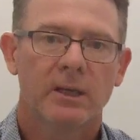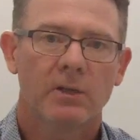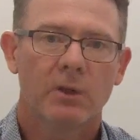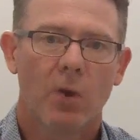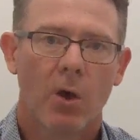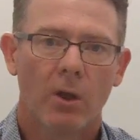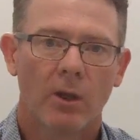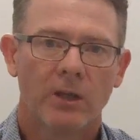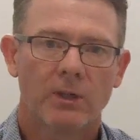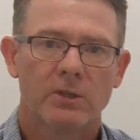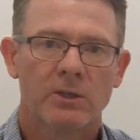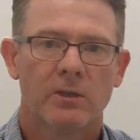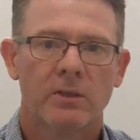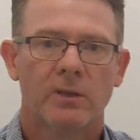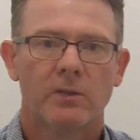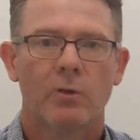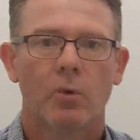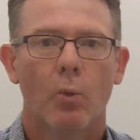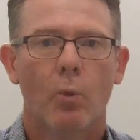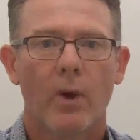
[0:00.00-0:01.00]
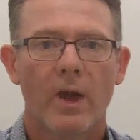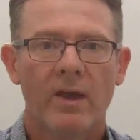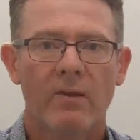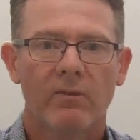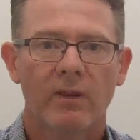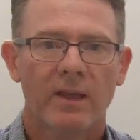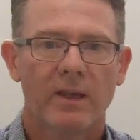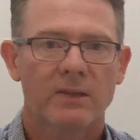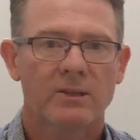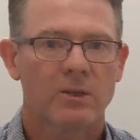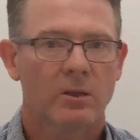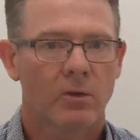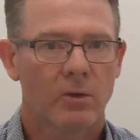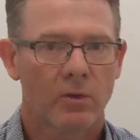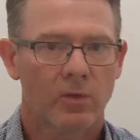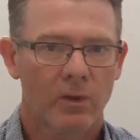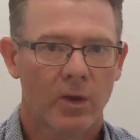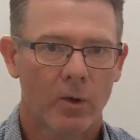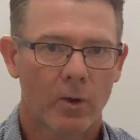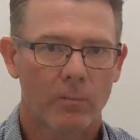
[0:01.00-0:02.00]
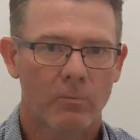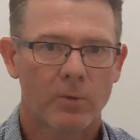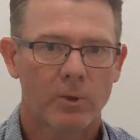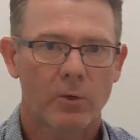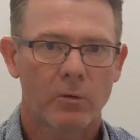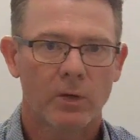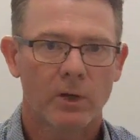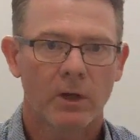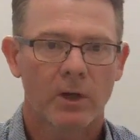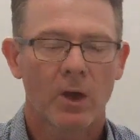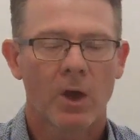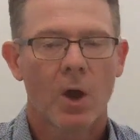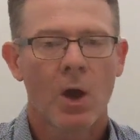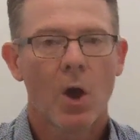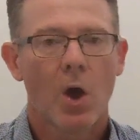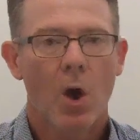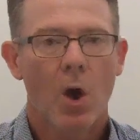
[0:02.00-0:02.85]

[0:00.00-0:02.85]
acknowledge that the wavelengths that are therapeutic